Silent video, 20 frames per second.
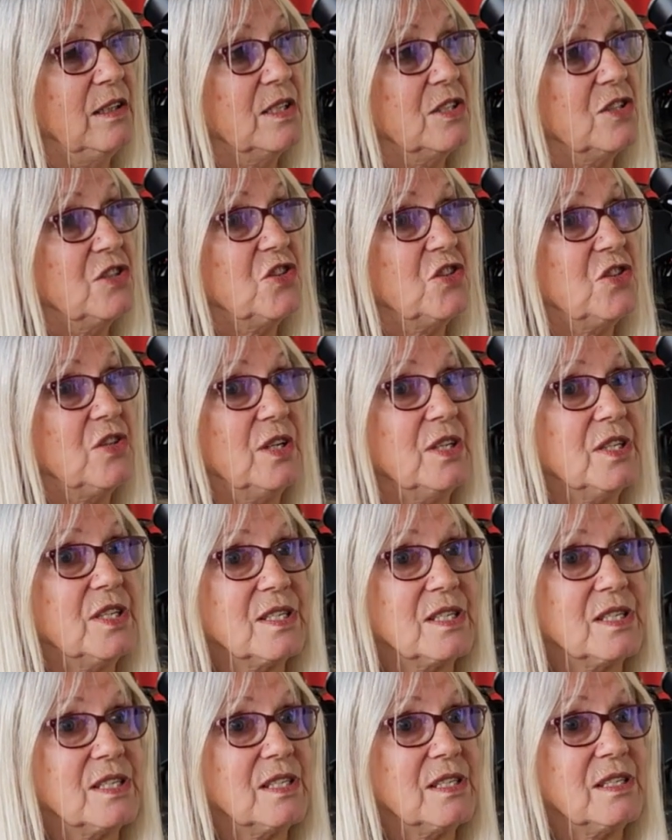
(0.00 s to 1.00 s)
to
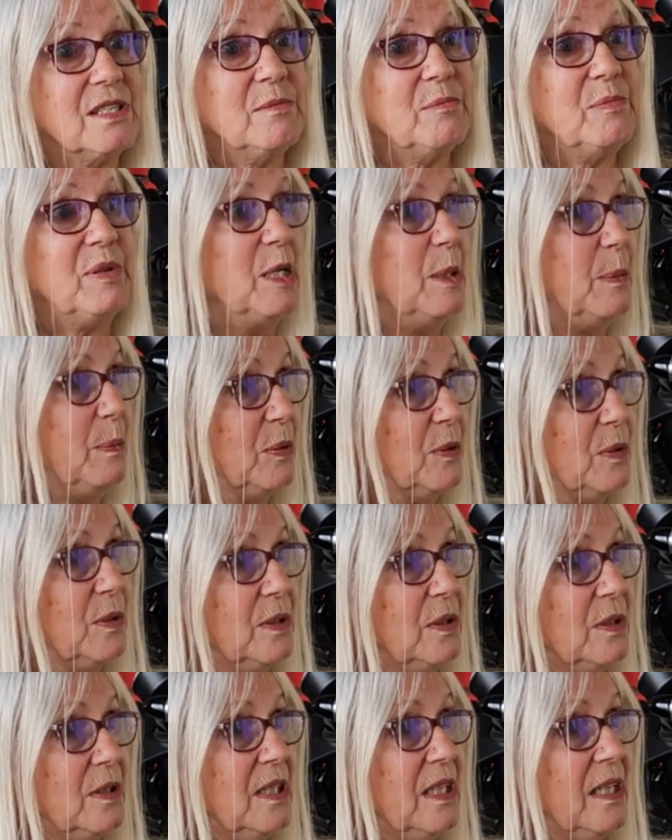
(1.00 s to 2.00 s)
trust
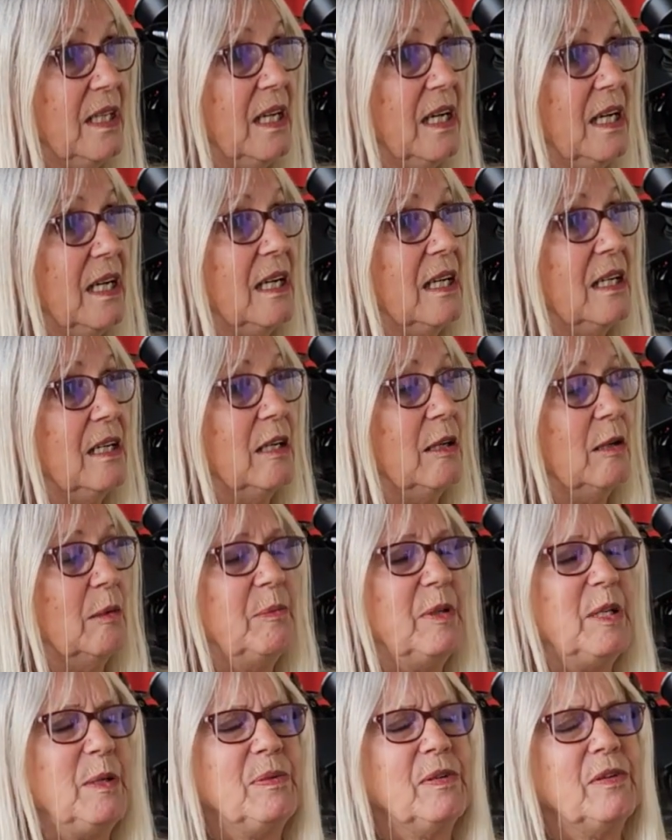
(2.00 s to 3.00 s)
people.
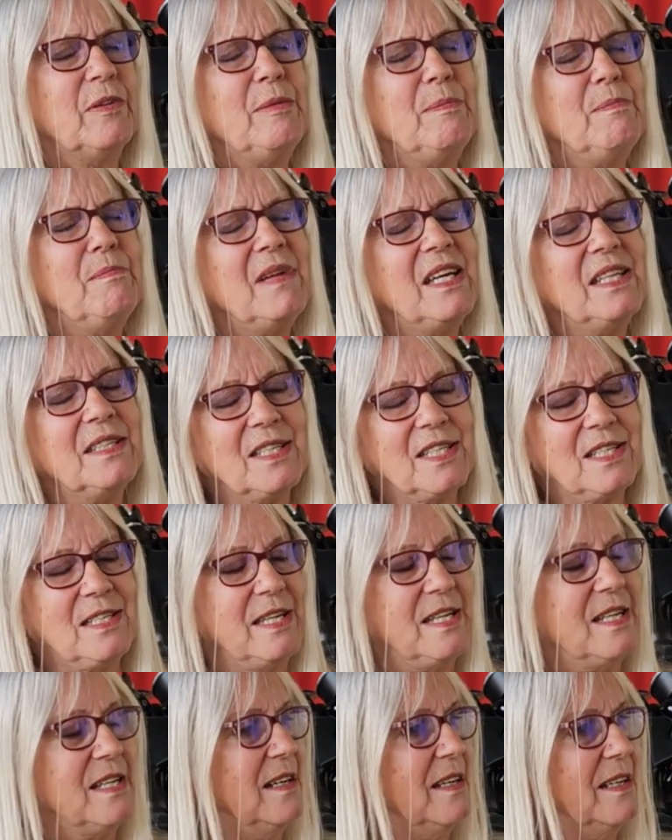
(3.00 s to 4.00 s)
People are immensely
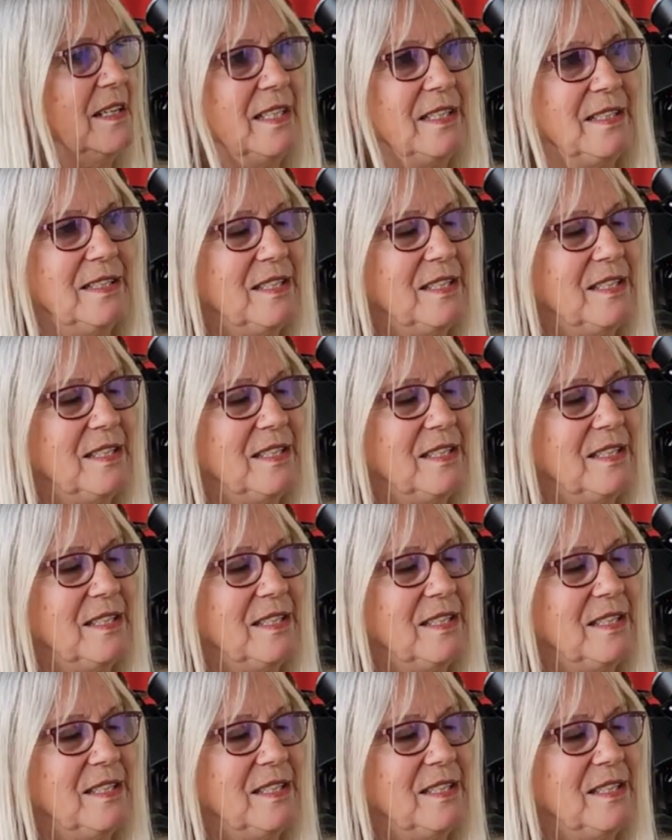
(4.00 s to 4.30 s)
kind.